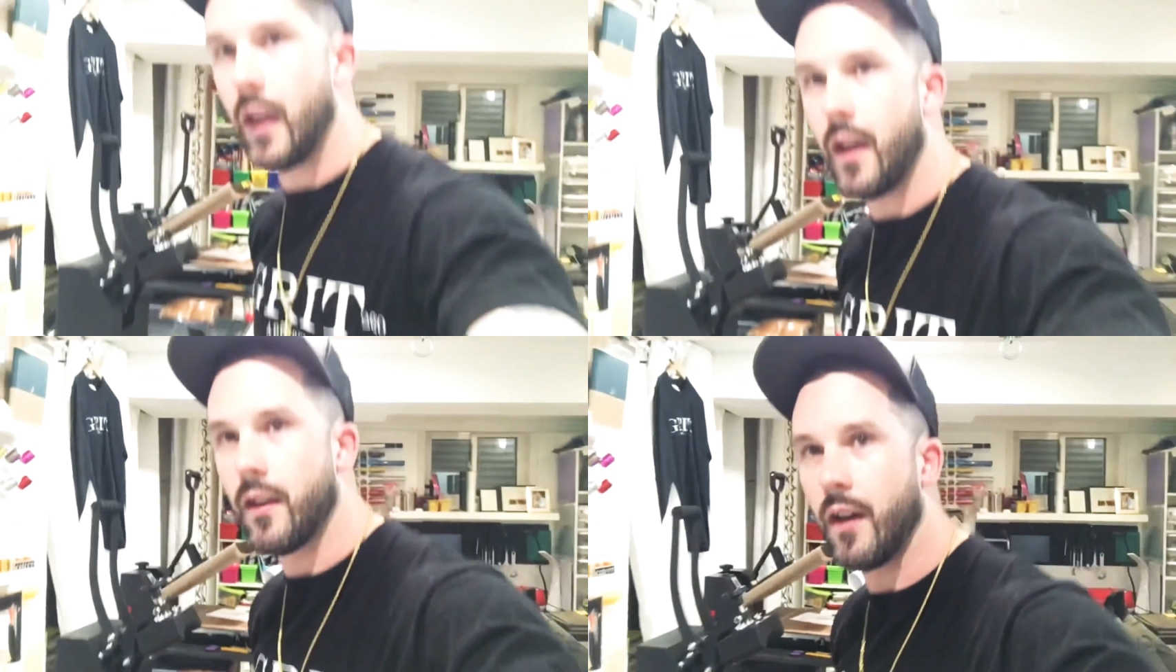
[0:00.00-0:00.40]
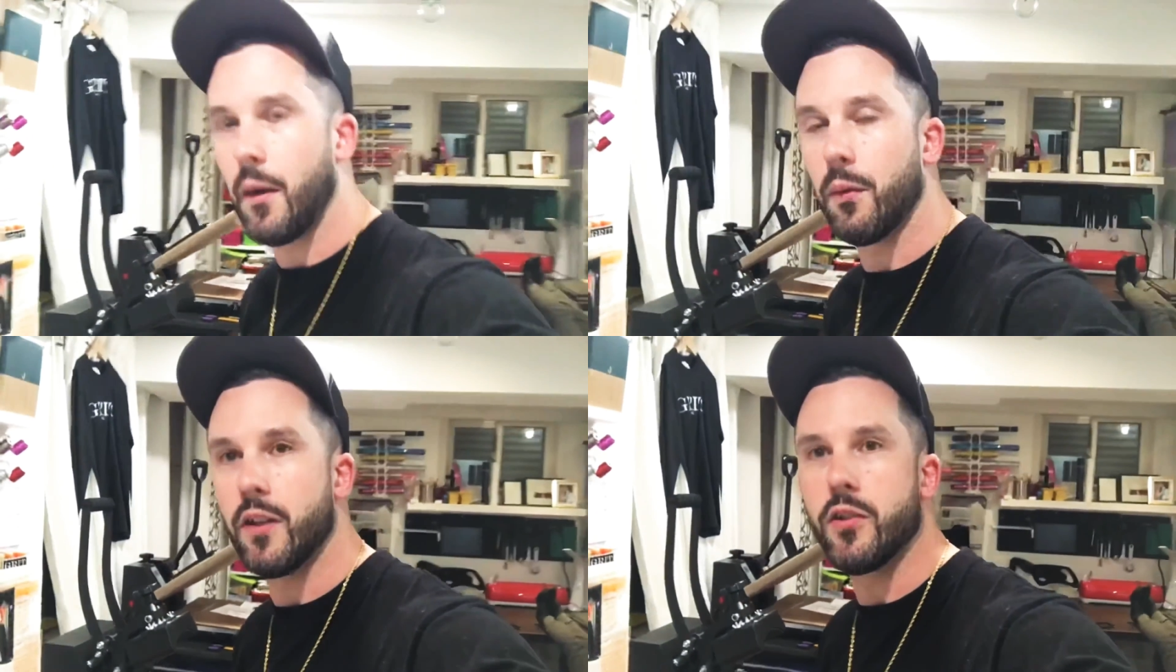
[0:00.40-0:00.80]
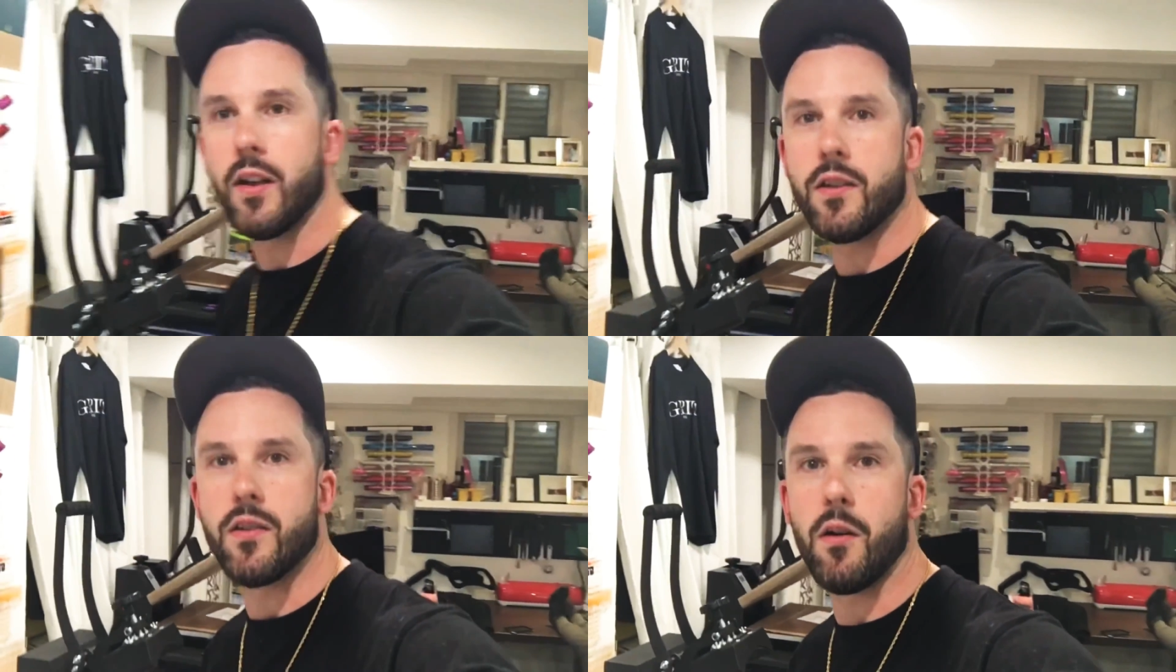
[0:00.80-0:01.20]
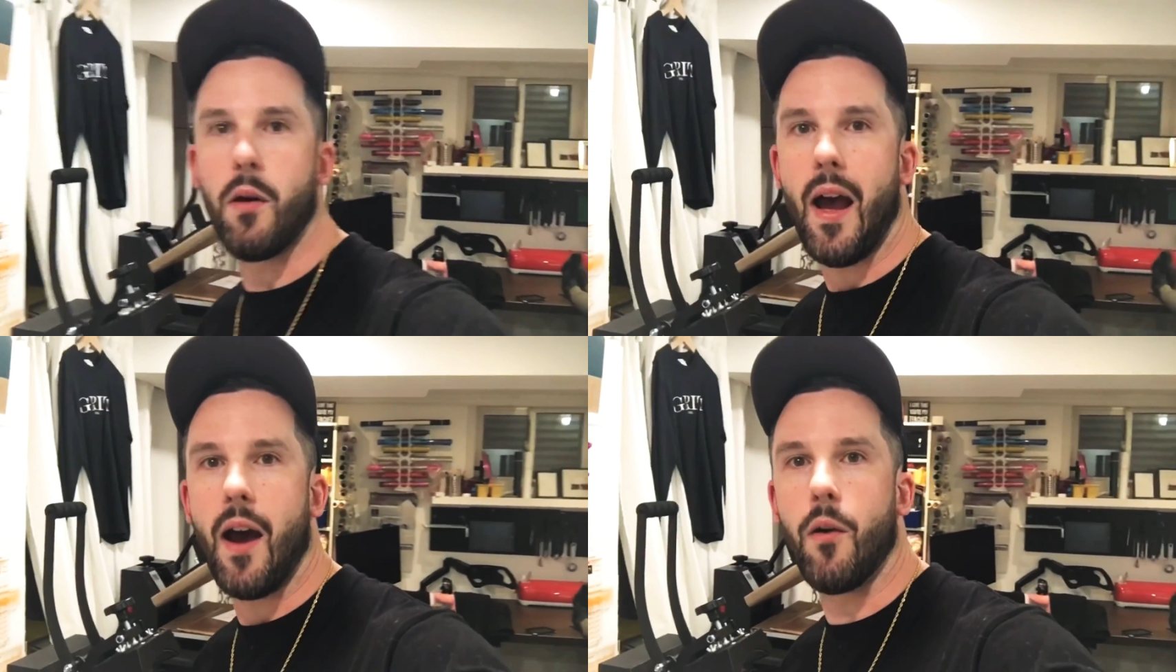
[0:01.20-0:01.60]
and I will let you guys know
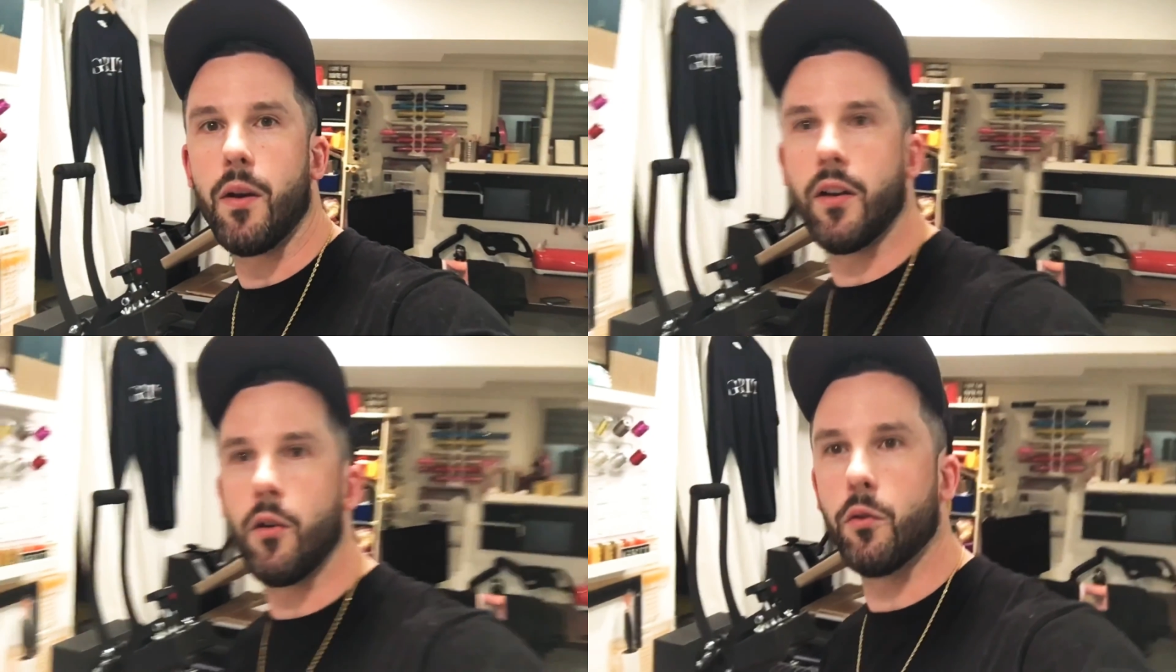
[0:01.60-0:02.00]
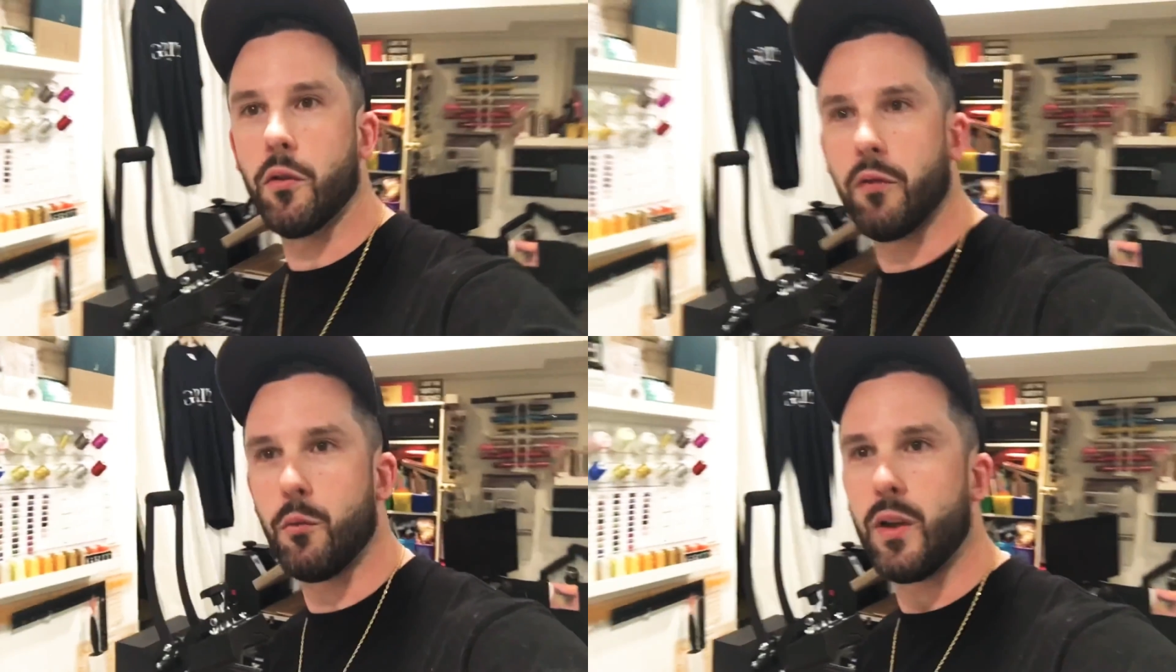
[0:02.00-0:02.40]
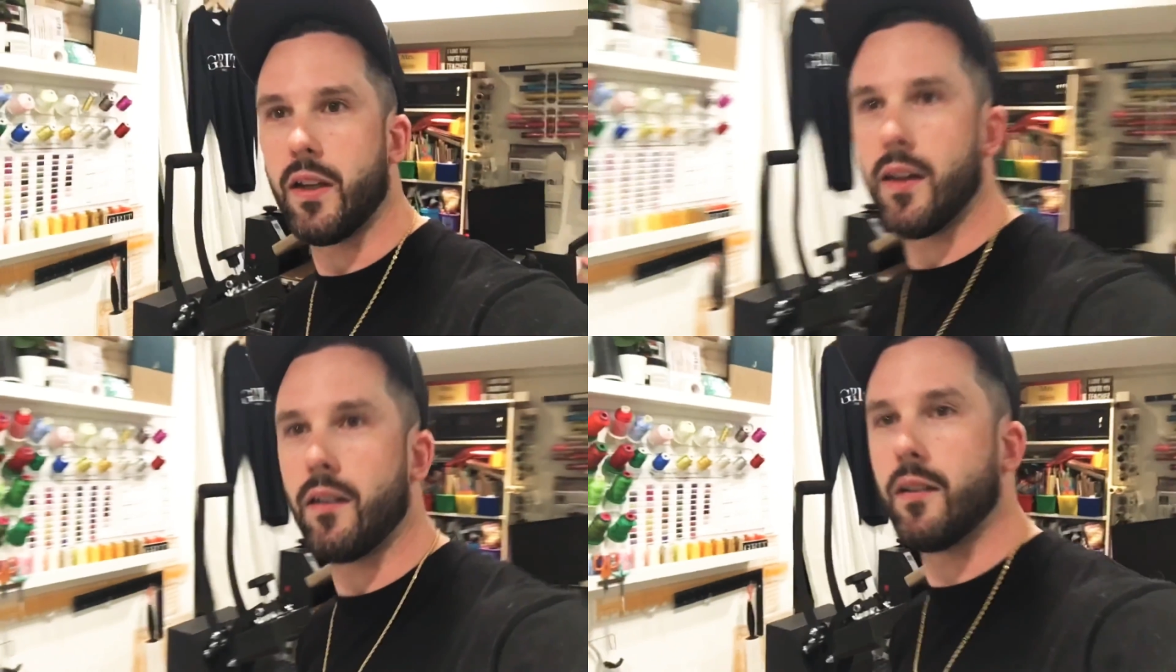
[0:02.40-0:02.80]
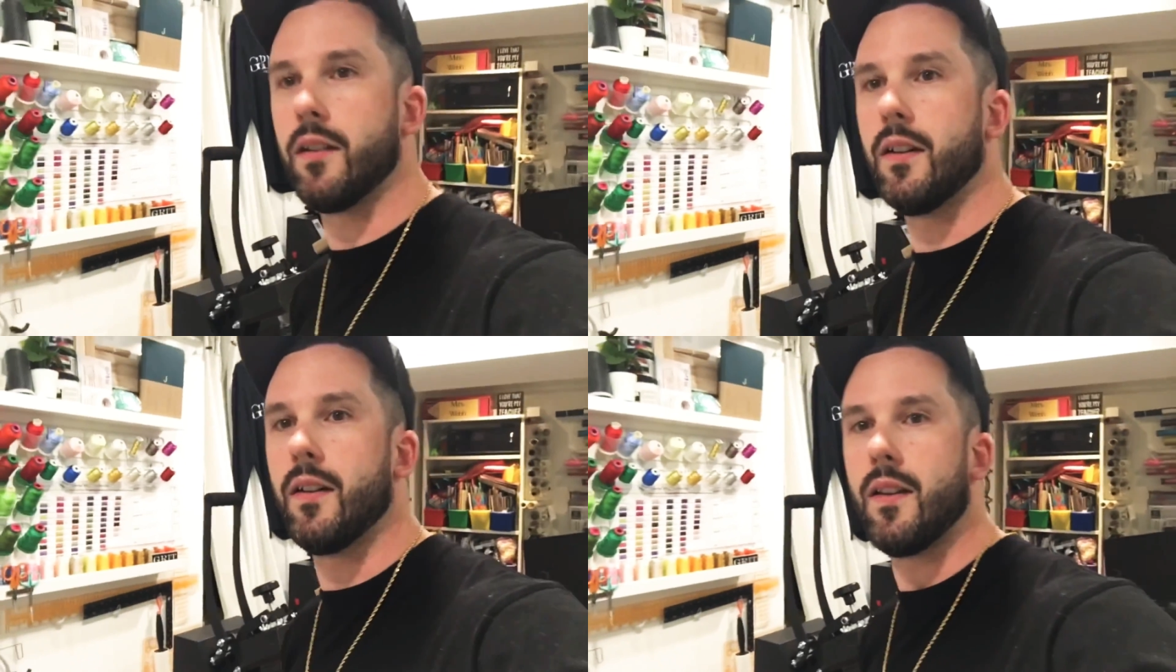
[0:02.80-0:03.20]
how it goes over the weekend.
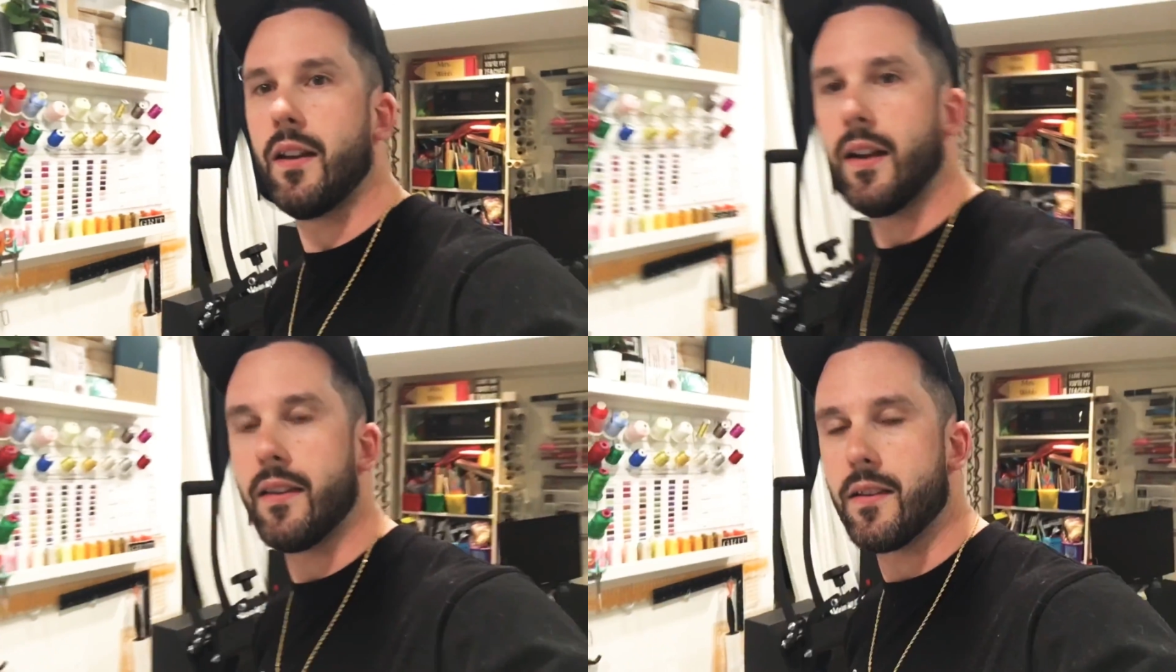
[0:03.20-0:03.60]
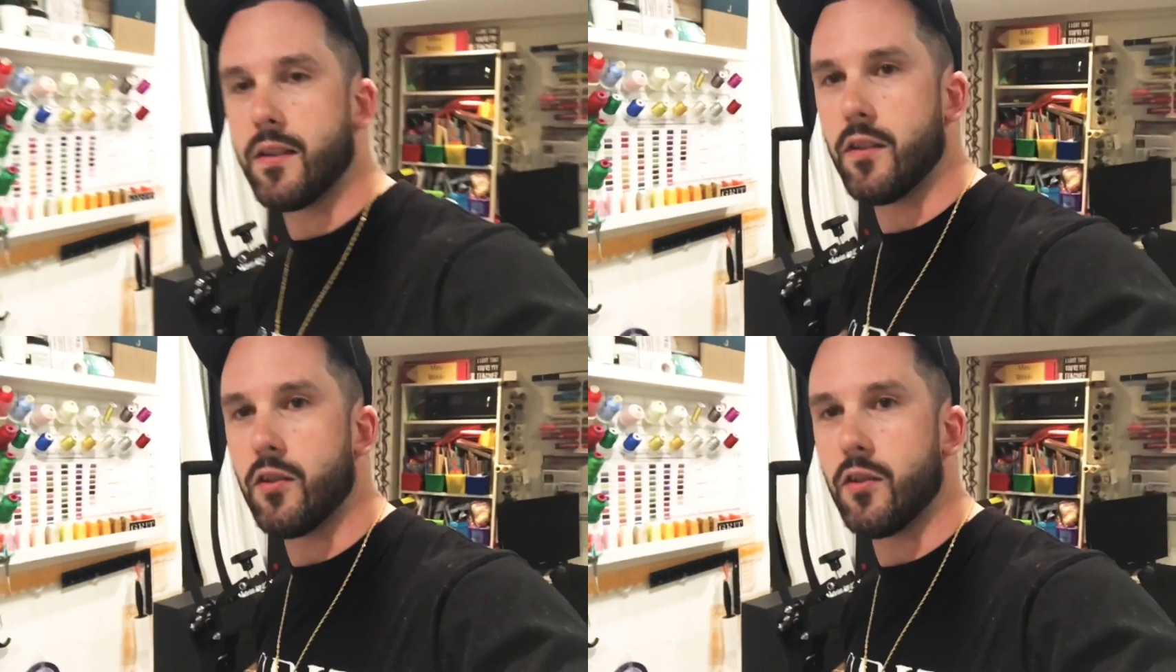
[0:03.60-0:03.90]
Again, this is